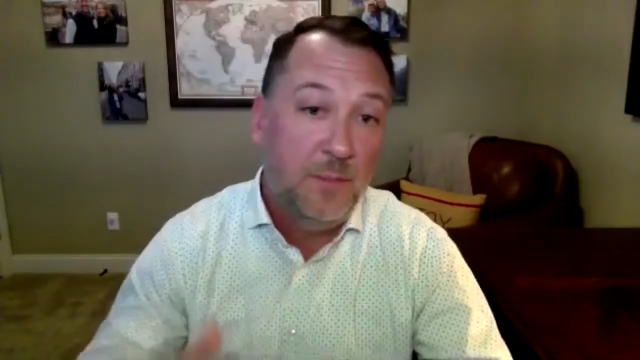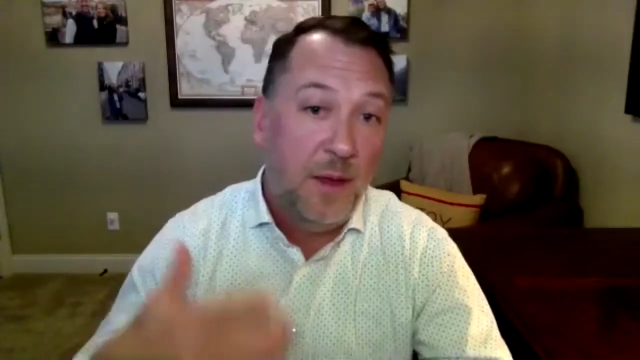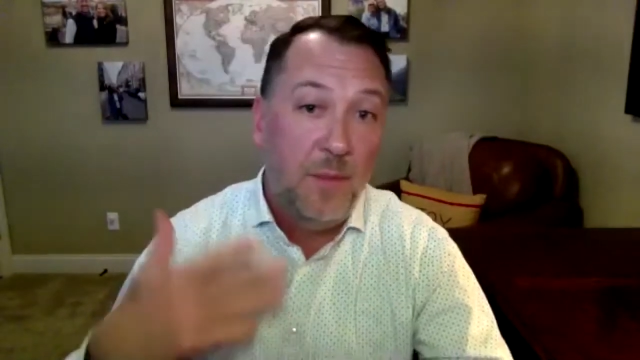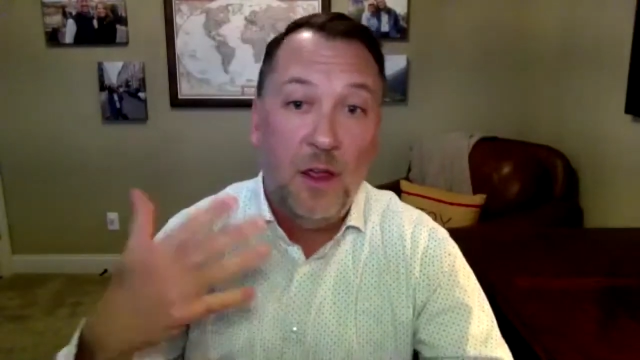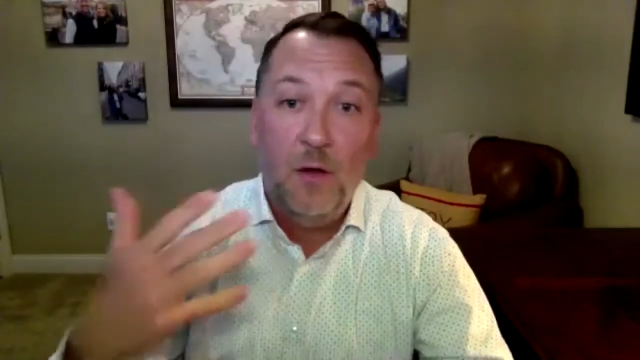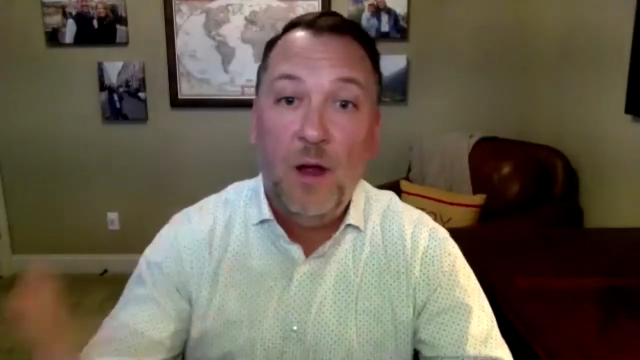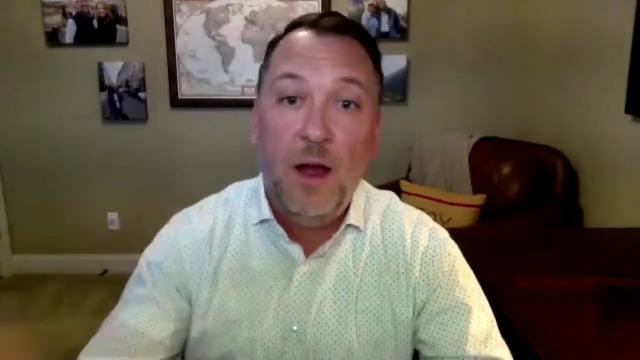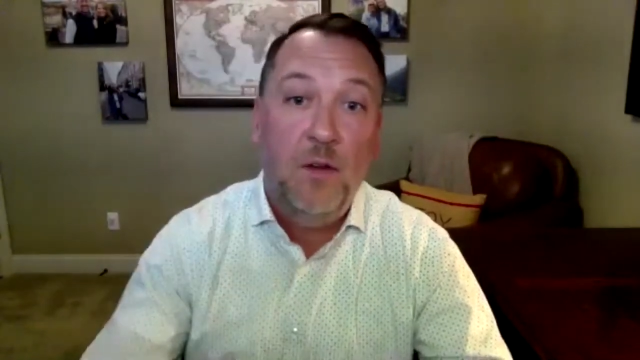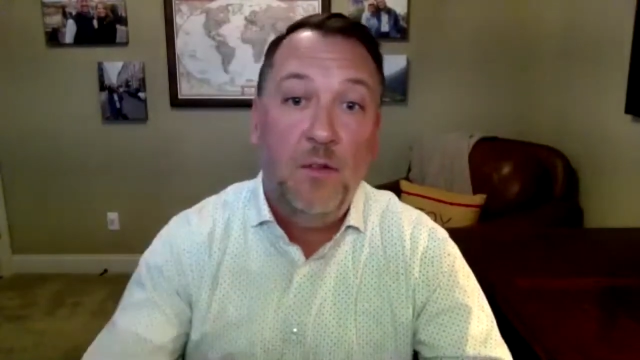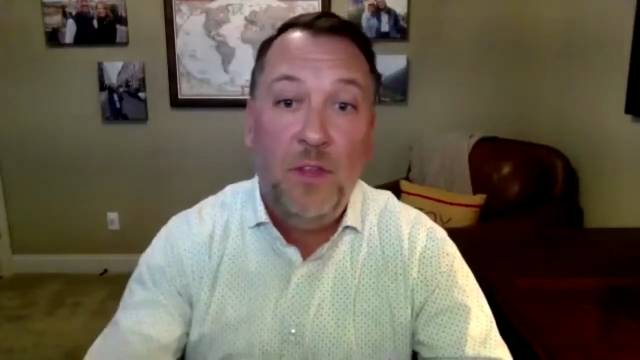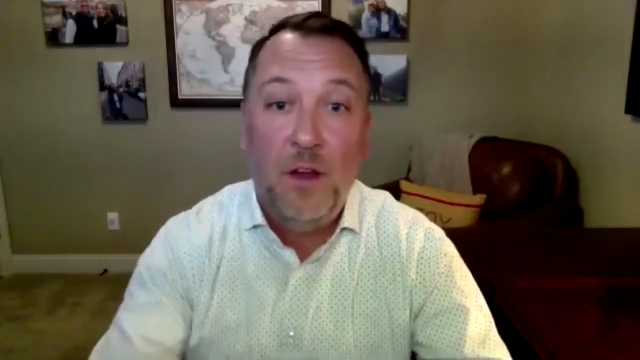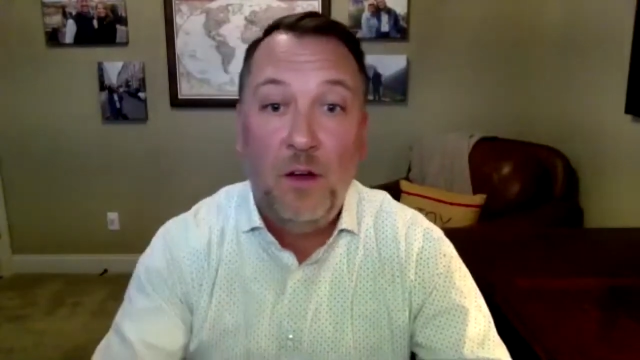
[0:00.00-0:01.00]
maybe
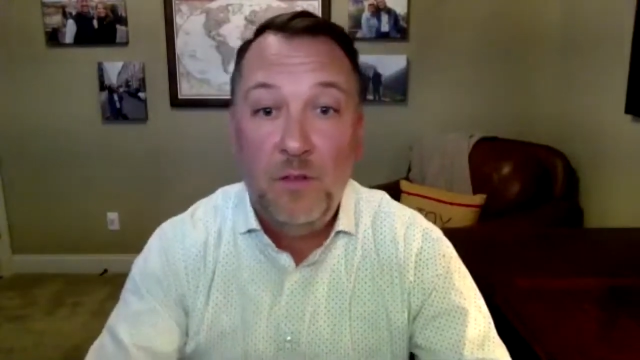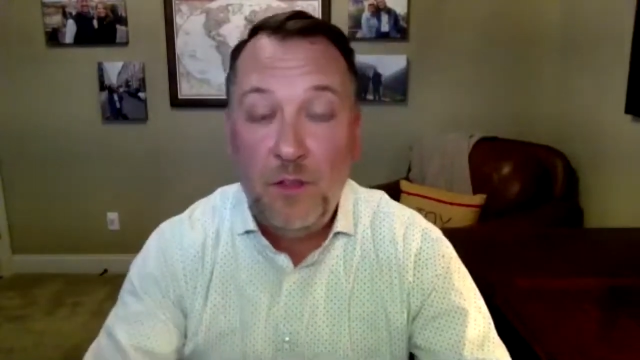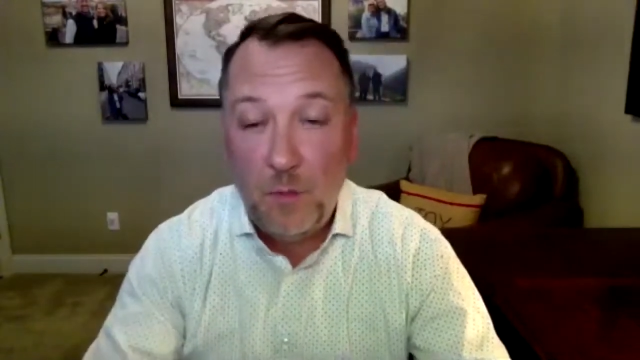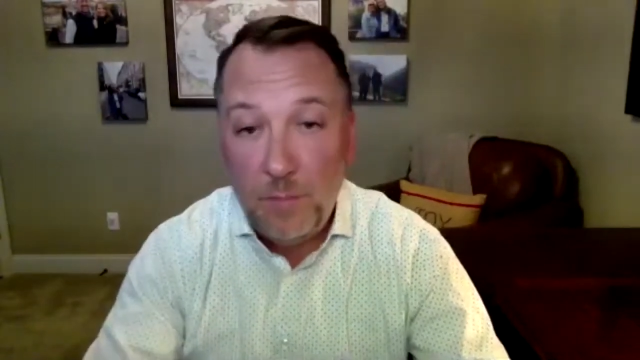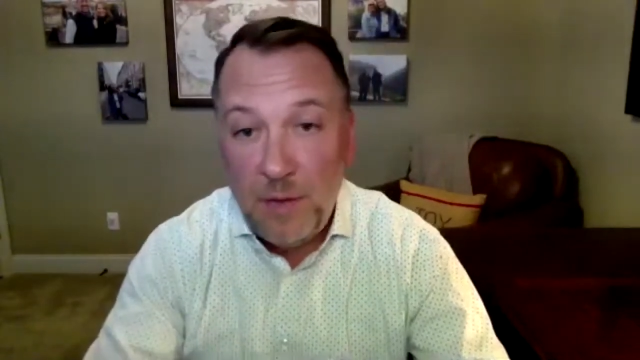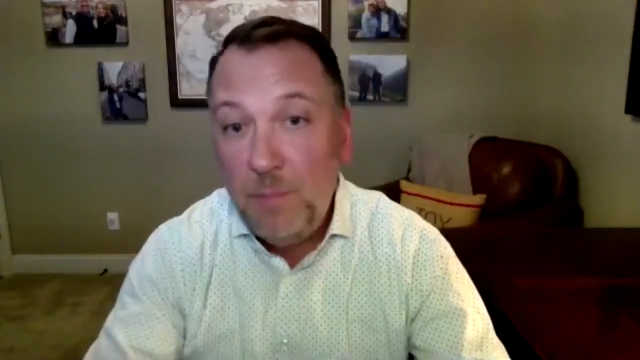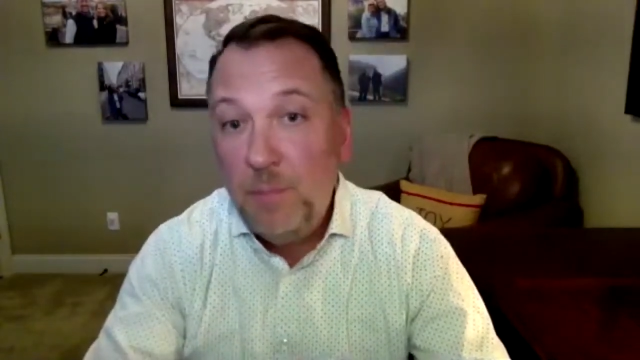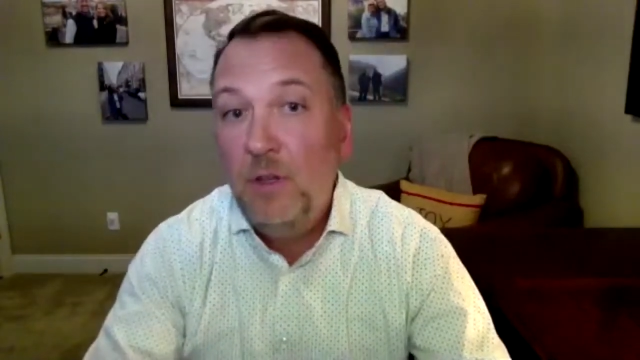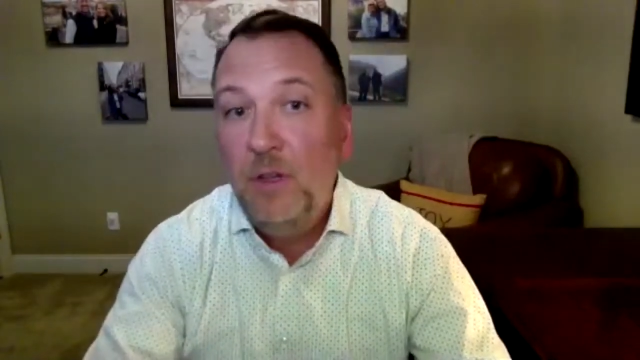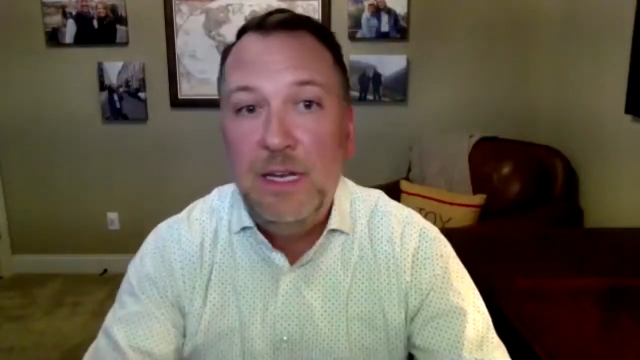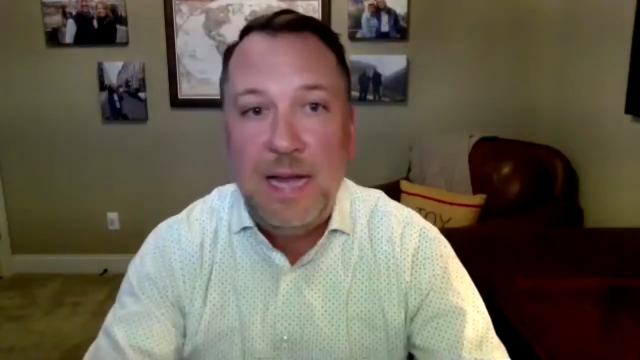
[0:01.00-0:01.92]
around their people and